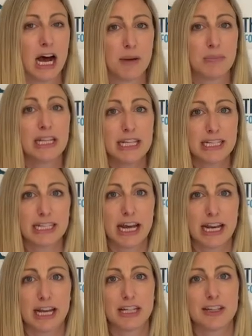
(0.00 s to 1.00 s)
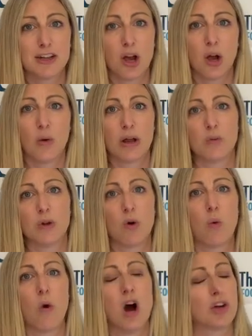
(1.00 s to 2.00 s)
please let us know and we
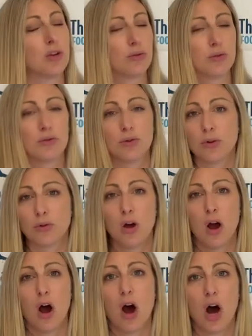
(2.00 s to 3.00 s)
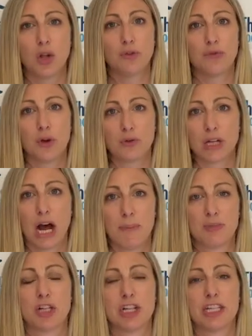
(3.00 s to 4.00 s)
will walk you through all of those
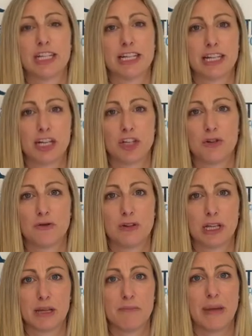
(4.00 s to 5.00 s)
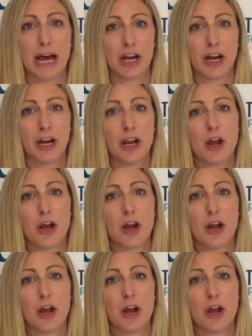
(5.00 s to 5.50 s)
options to get you feeling better.